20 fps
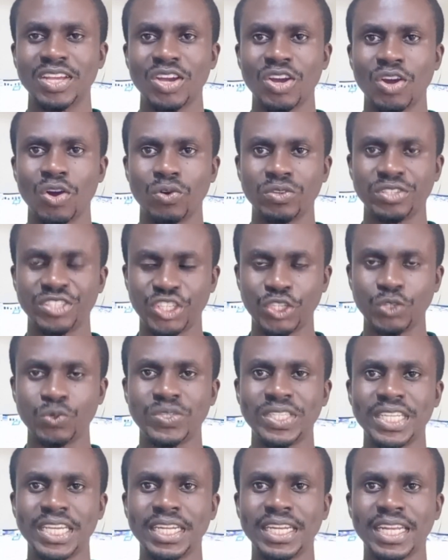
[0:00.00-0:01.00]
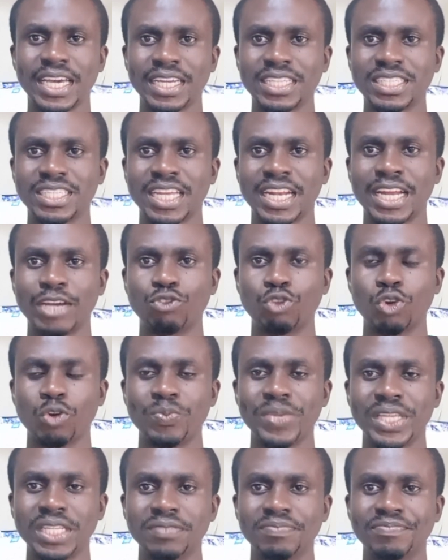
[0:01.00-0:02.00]
on Tuesday Night
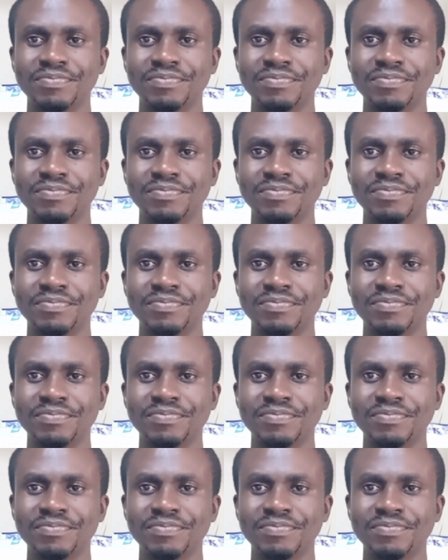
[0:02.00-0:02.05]
Anatomy